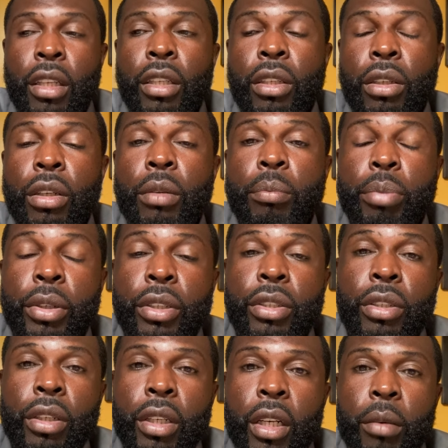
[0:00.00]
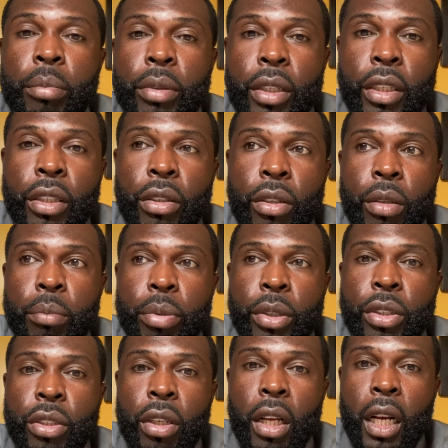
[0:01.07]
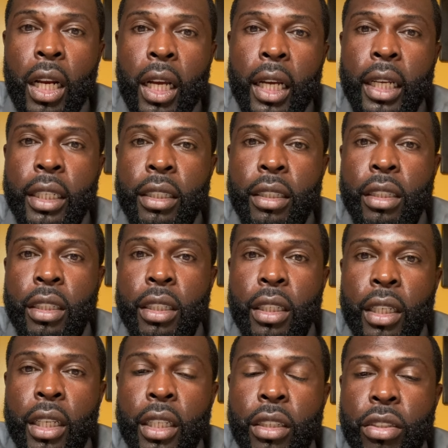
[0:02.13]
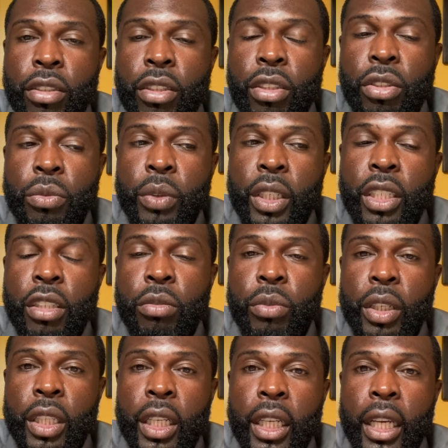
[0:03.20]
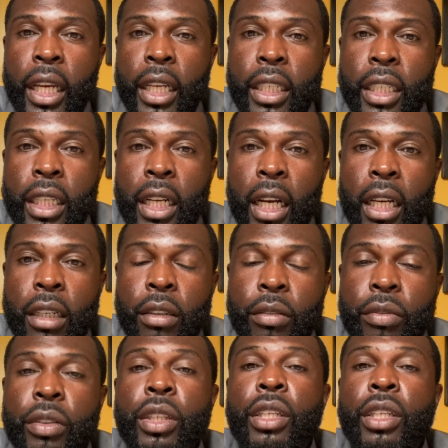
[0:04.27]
you can put your company, you can put your client in a situation where they can't get out of.